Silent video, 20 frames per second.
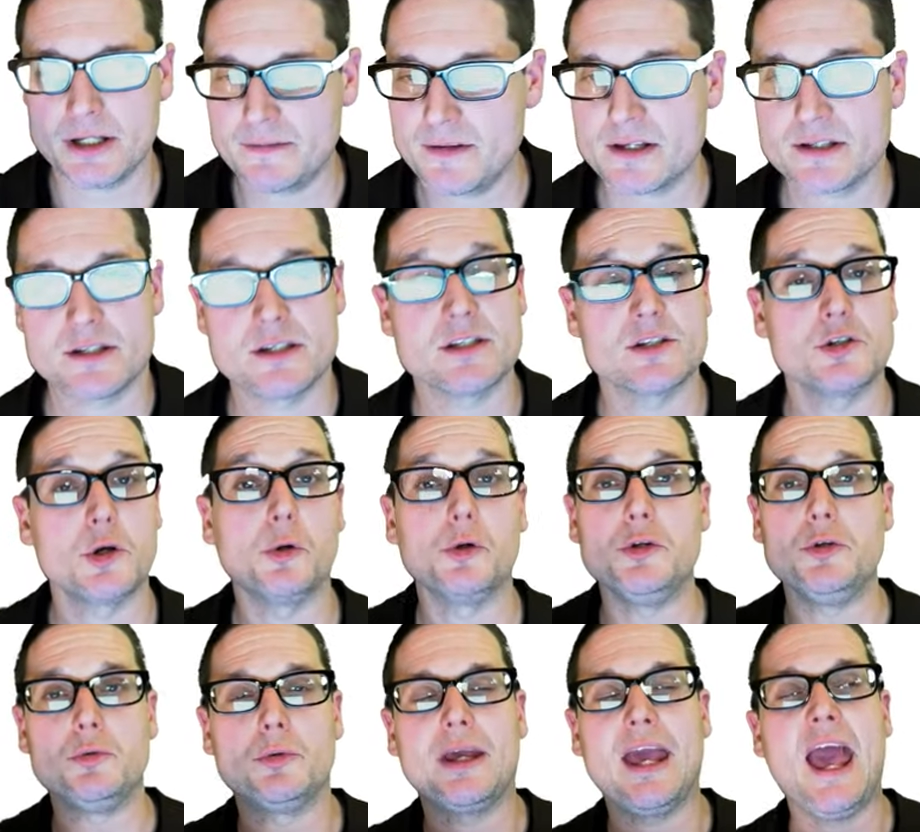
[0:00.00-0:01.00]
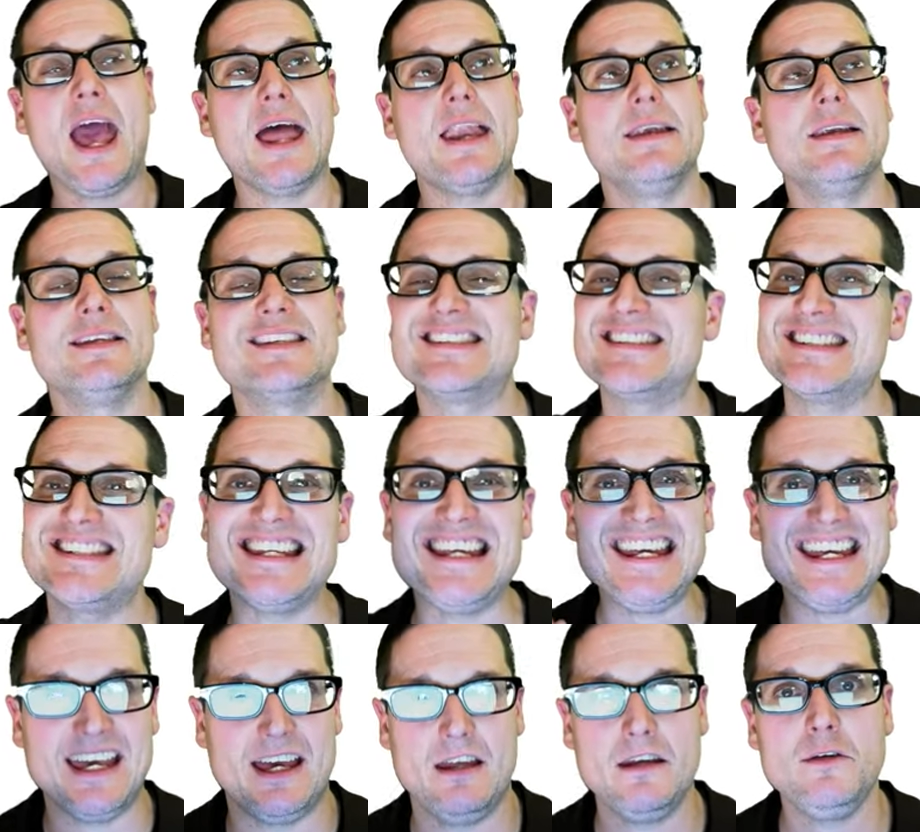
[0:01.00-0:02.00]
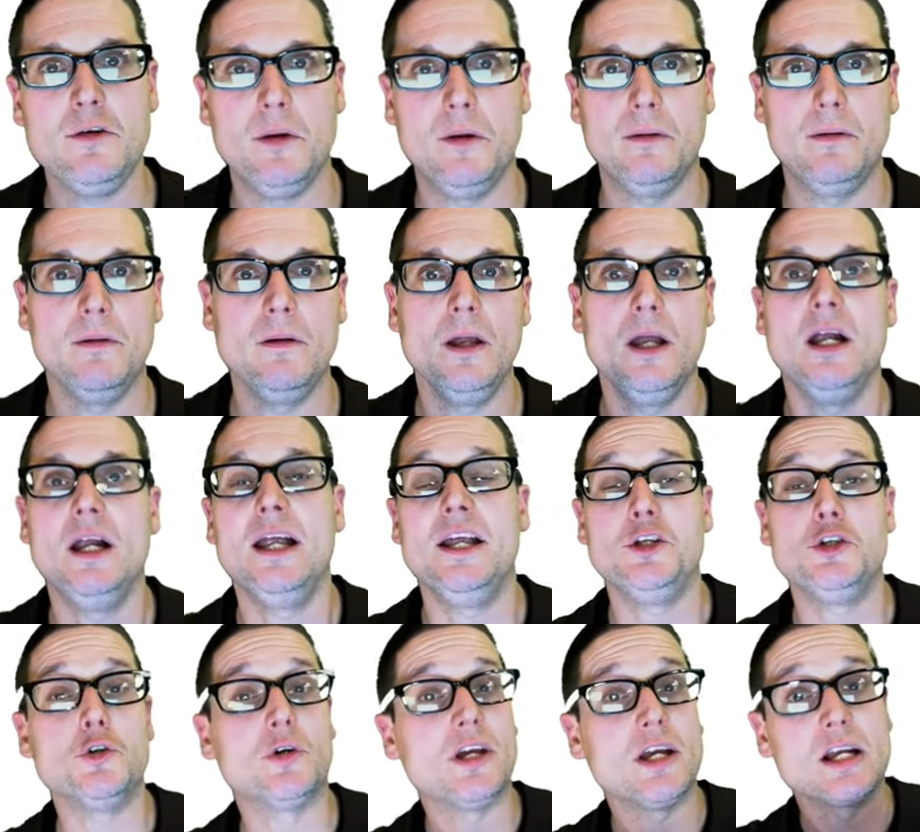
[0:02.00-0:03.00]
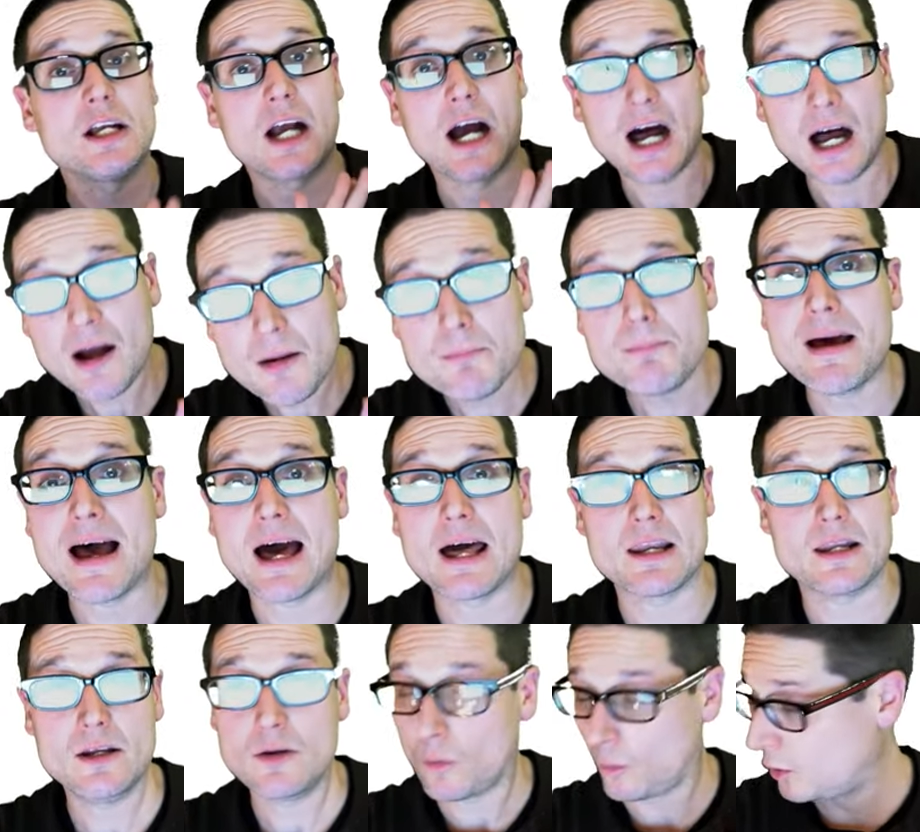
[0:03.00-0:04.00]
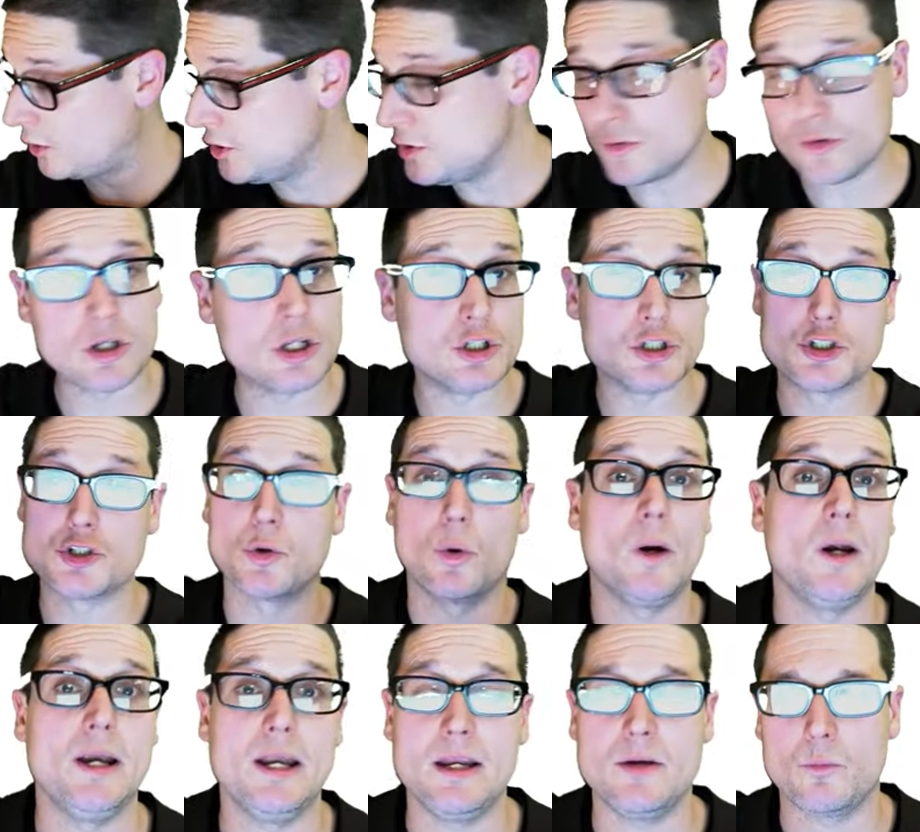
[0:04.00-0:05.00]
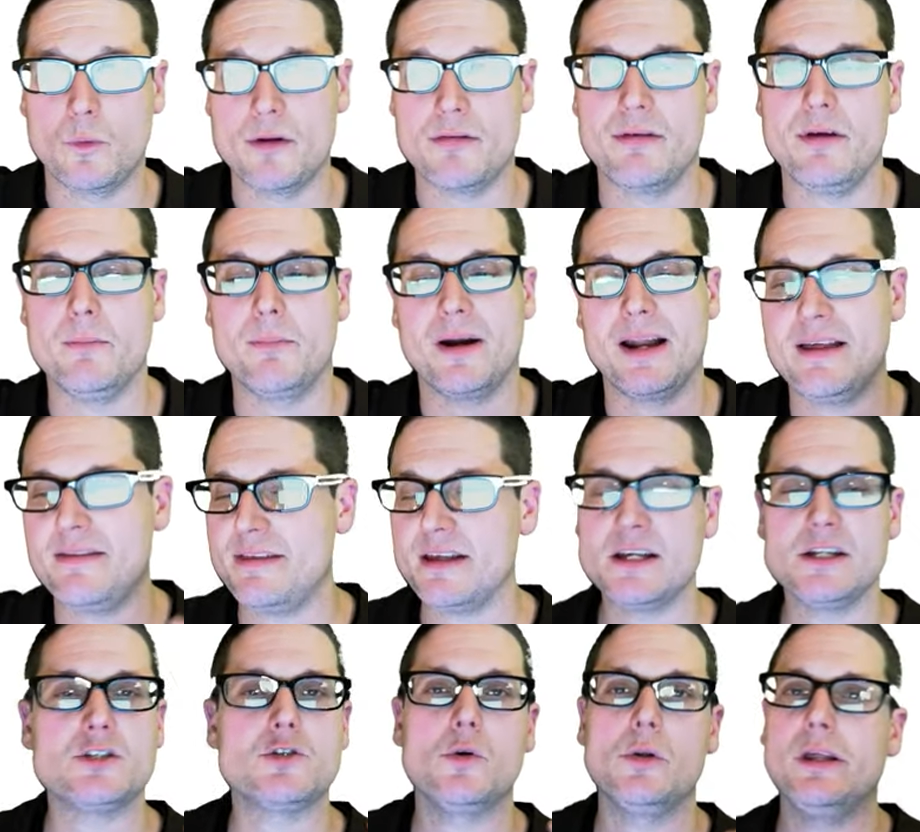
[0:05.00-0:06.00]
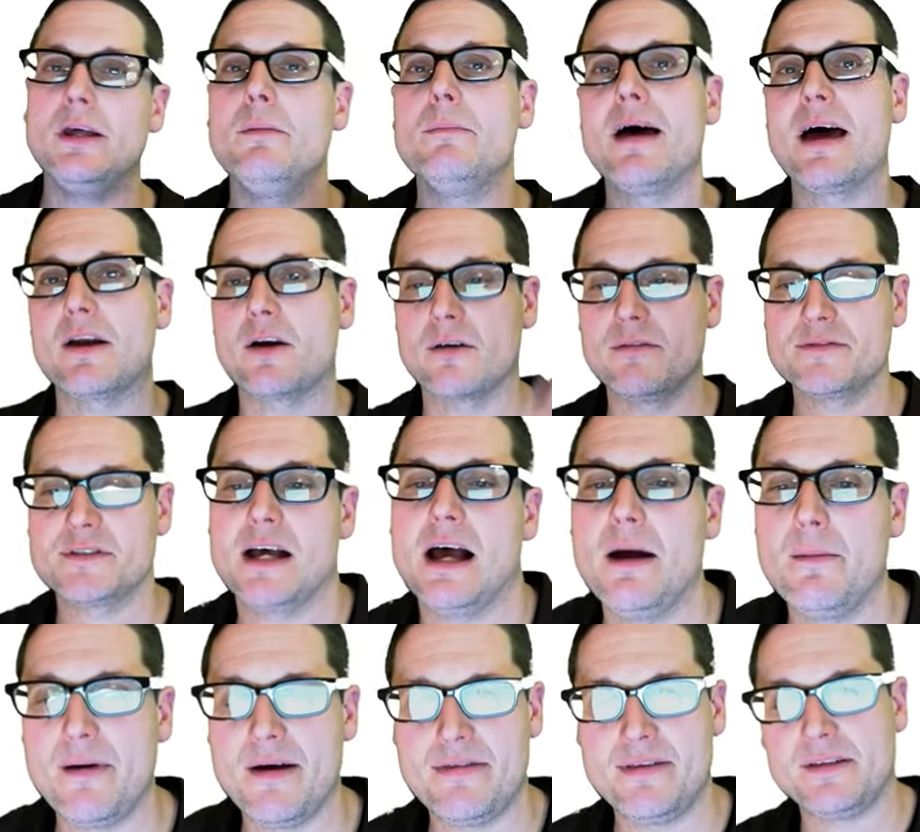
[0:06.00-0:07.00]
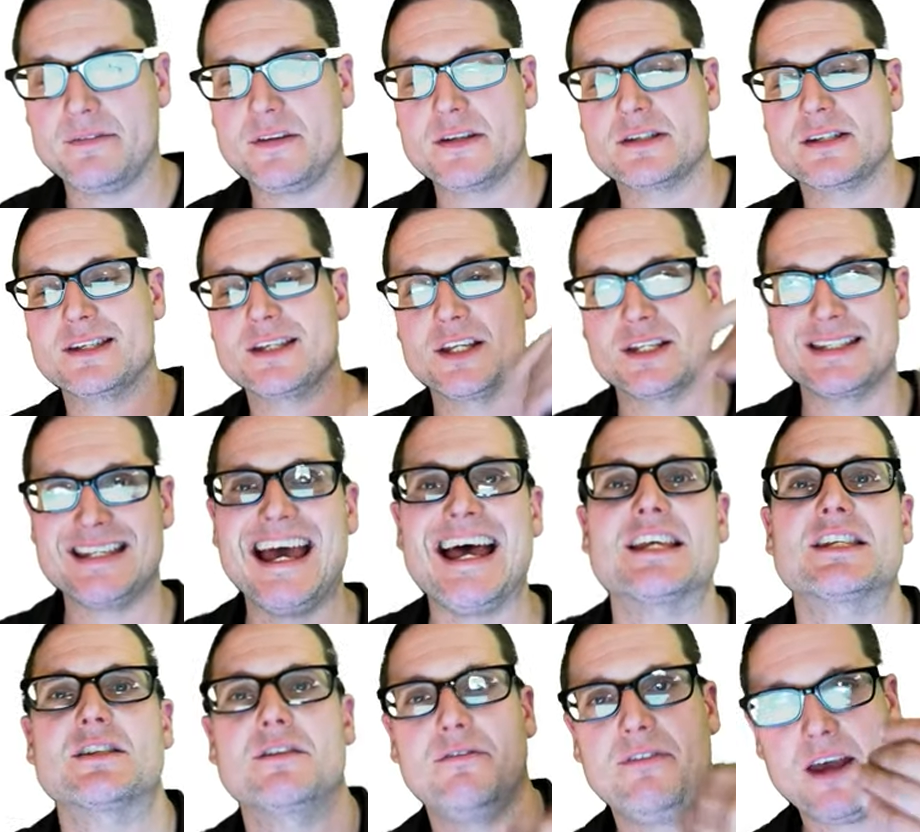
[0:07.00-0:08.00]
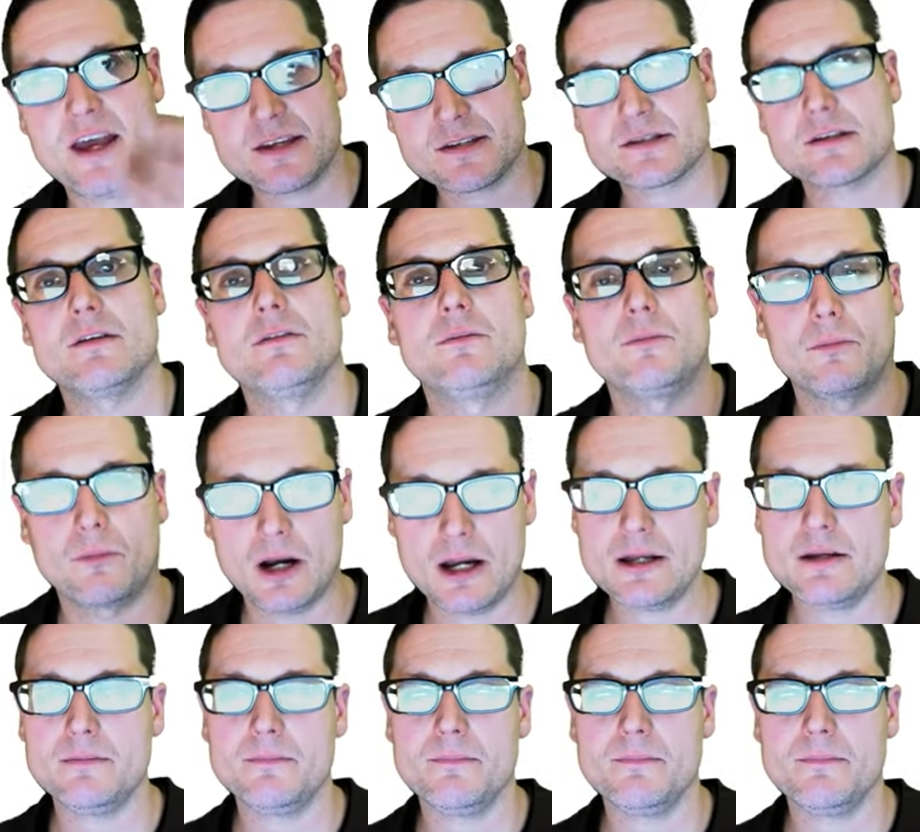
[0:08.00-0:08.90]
this is so you can see it, you can combat it, or you can join in with it. But I think it's only a matter of time. I think this is a test phase, right?